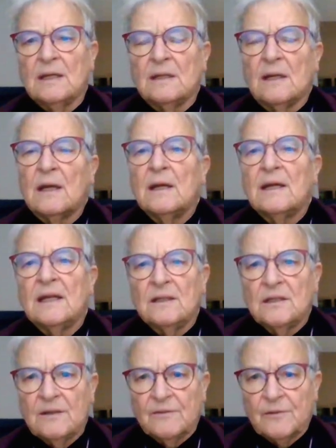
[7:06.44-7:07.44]
in
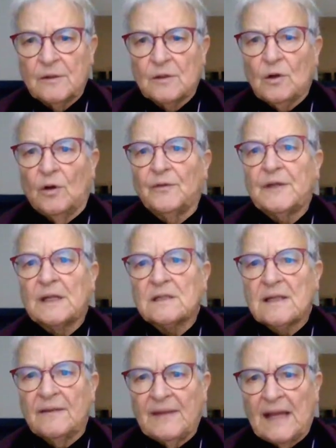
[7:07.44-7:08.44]
different
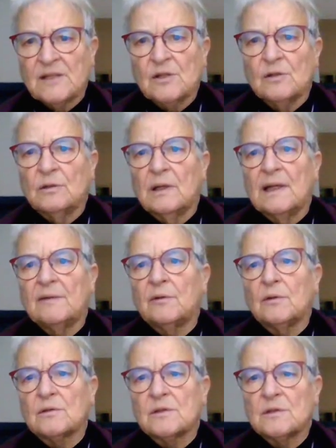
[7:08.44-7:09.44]
contexts and national
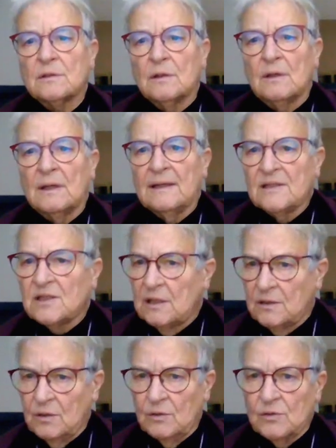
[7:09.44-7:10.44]
levels,
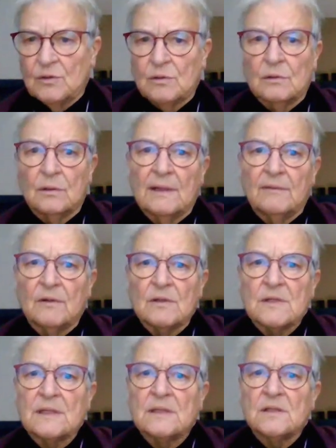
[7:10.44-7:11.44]
institutional
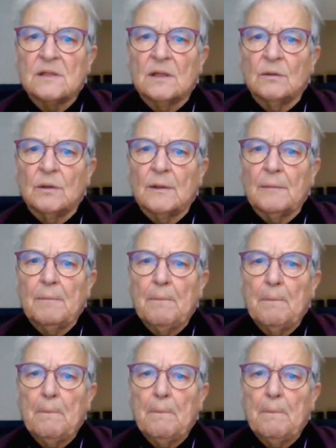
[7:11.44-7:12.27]
levels, and so on.